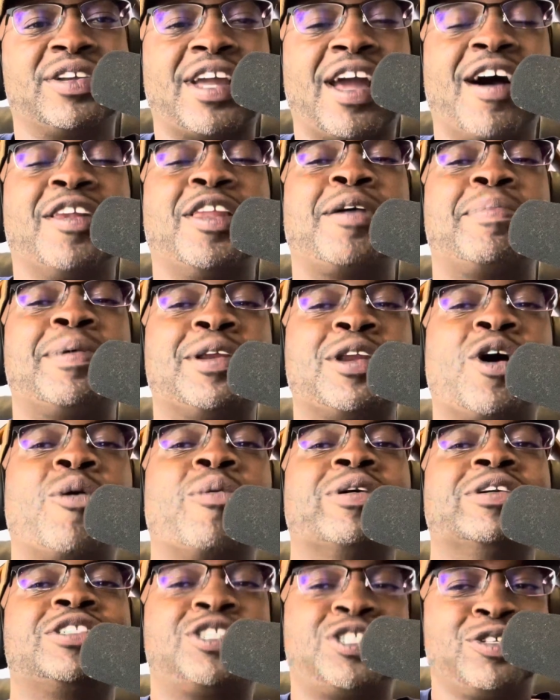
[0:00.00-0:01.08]
Y'all let me know
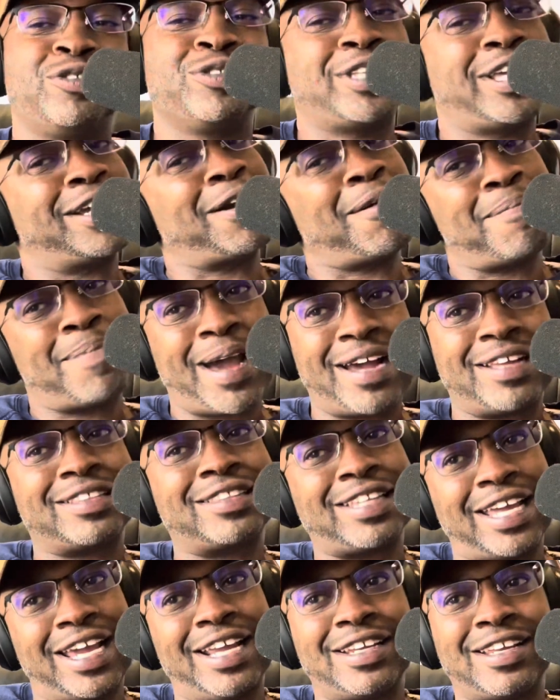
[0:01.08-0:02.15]
what you think about
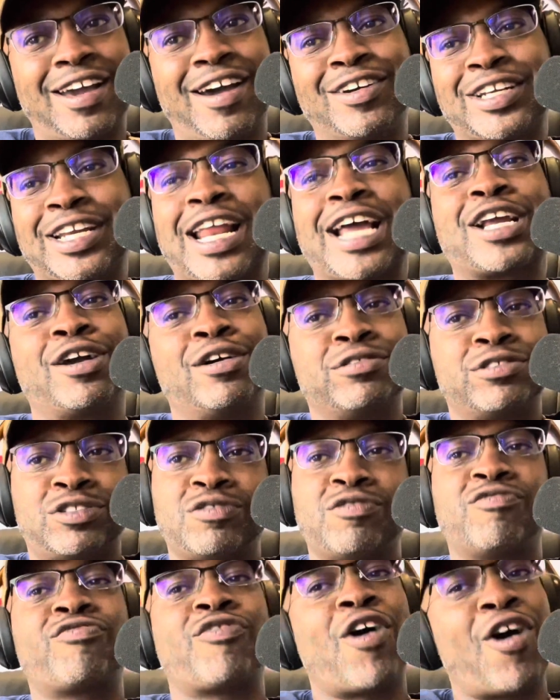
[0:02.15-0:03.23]
that. Y'all, did I go
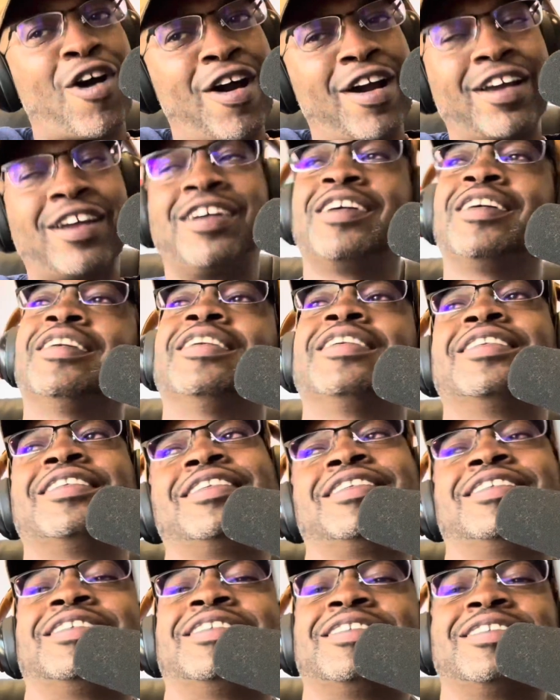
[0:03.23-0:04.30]
too far?
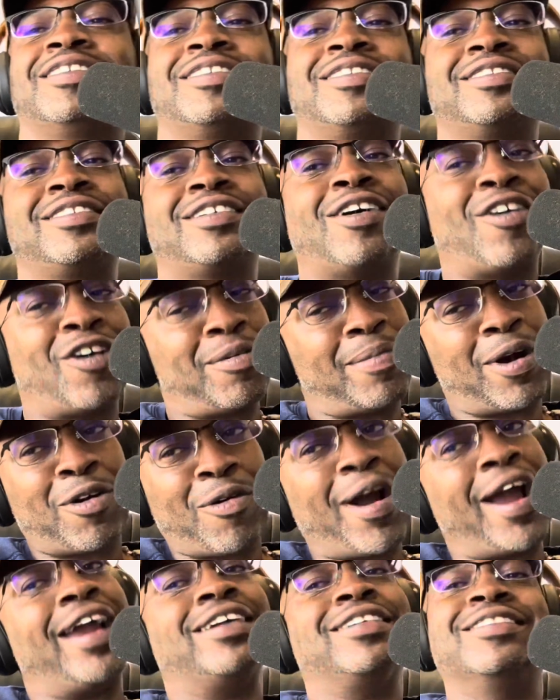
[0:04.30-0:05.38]
Or am I right?